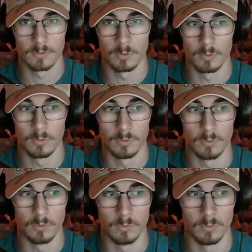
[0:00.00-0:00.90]
Ooh.
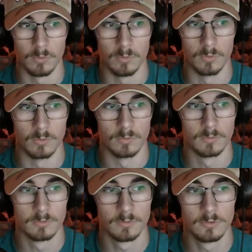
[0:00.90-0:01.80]

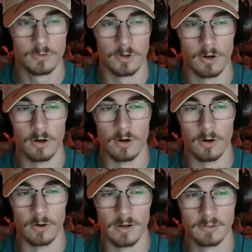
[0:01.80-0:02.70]

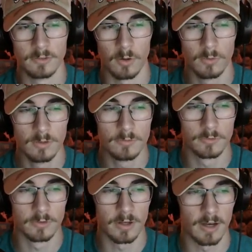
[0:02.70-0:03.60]
Yo, I totally
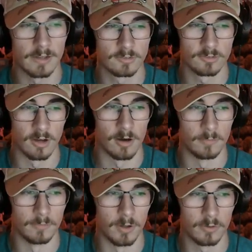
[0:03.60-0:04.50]
forgot
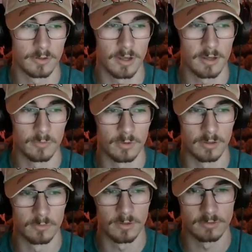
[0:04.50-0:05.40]
something, okay? Well,
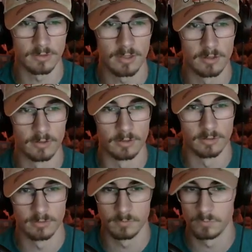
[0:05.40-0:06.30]
I'll rest later
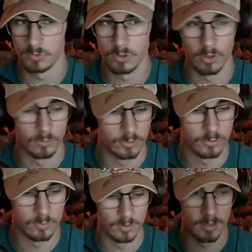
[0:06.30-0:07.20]
and go do
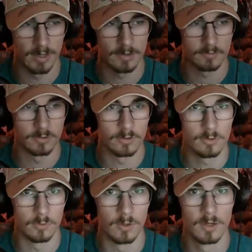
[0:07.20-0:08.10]
I have to
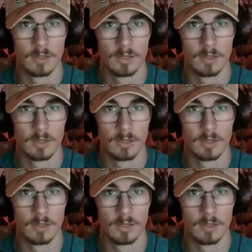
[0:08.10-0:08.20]
do.